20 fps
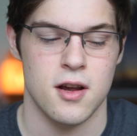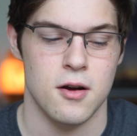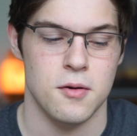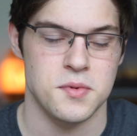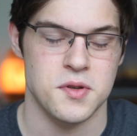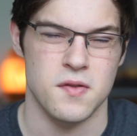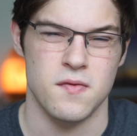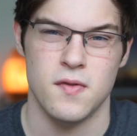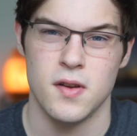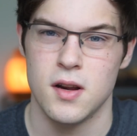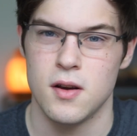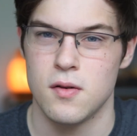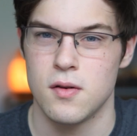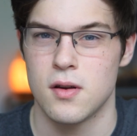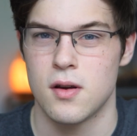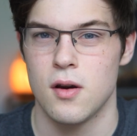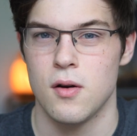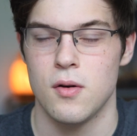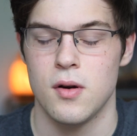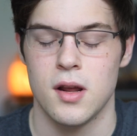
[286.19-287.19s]
It helps in video
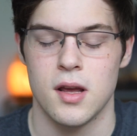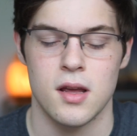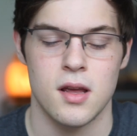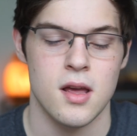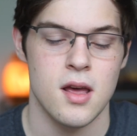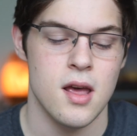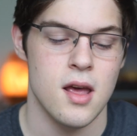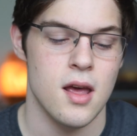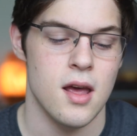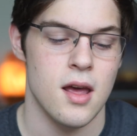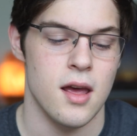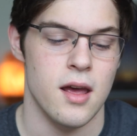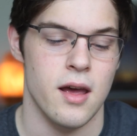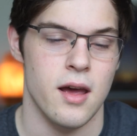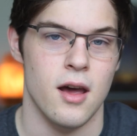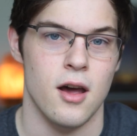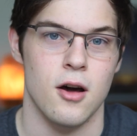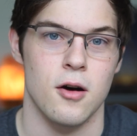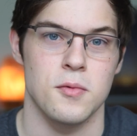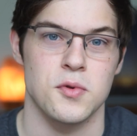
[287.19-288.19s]
encoding. It
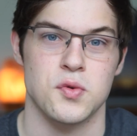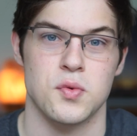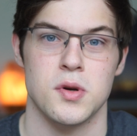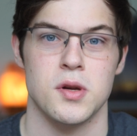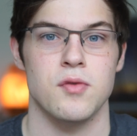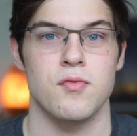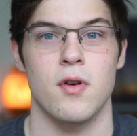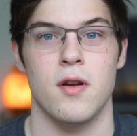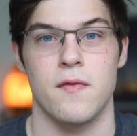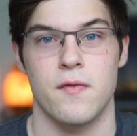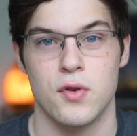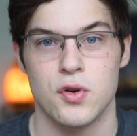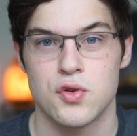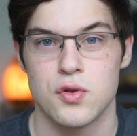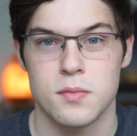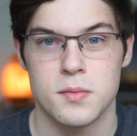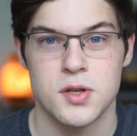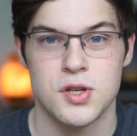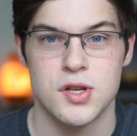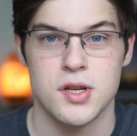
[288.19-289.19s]
helps when you run
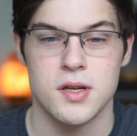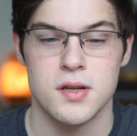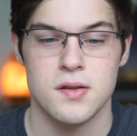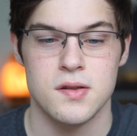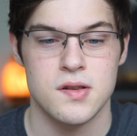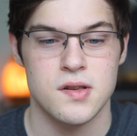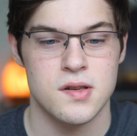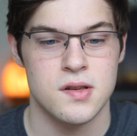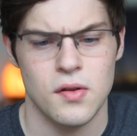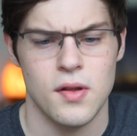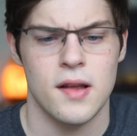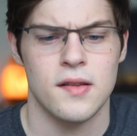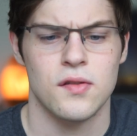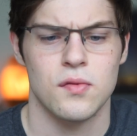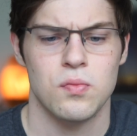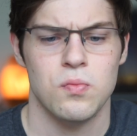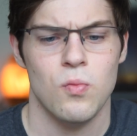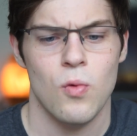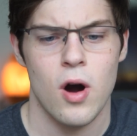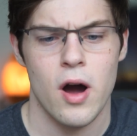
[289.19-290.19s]
virtual machines. So
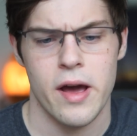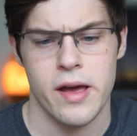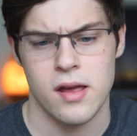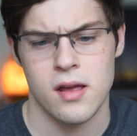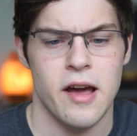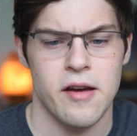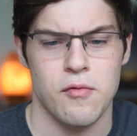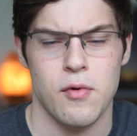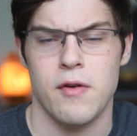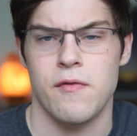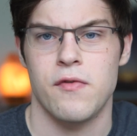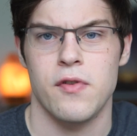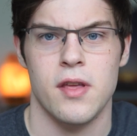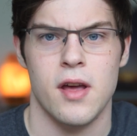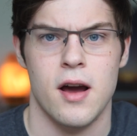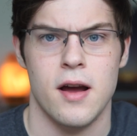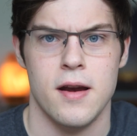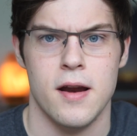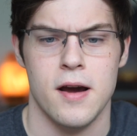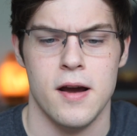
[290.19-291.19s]
that's why I went for the
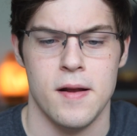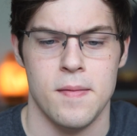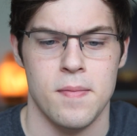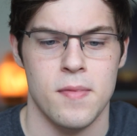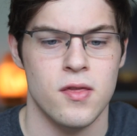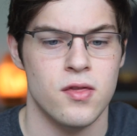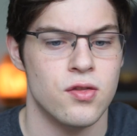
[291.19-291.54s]
i9.